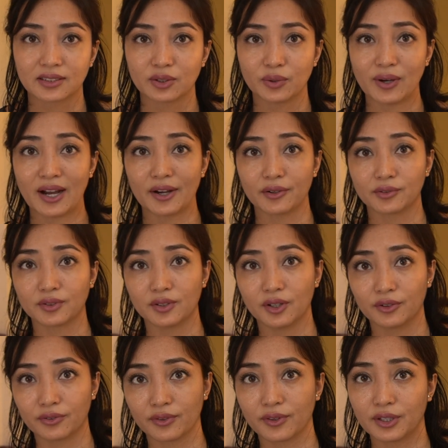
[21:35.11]
go out
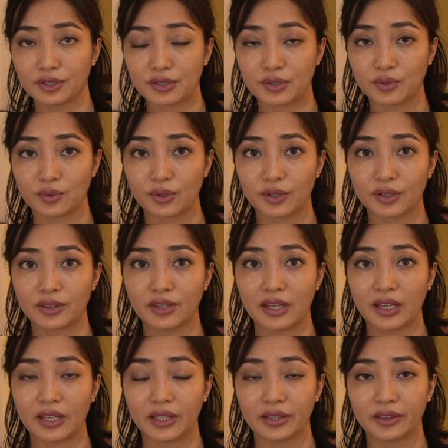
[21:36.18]
of this door,
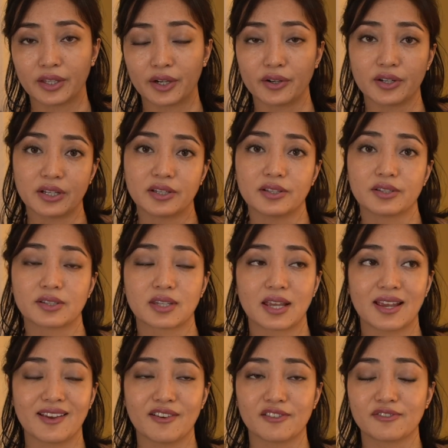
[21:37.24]
then there is
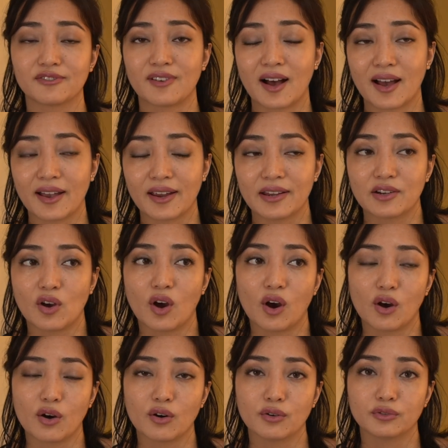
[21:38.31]
a fine
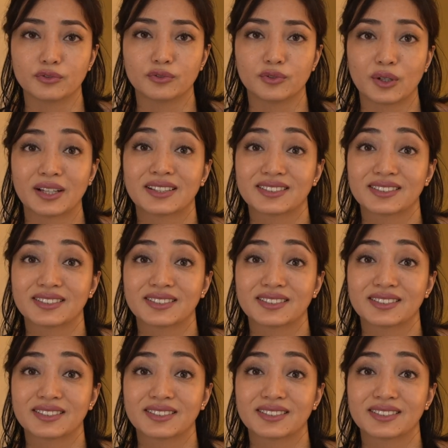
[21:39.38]
of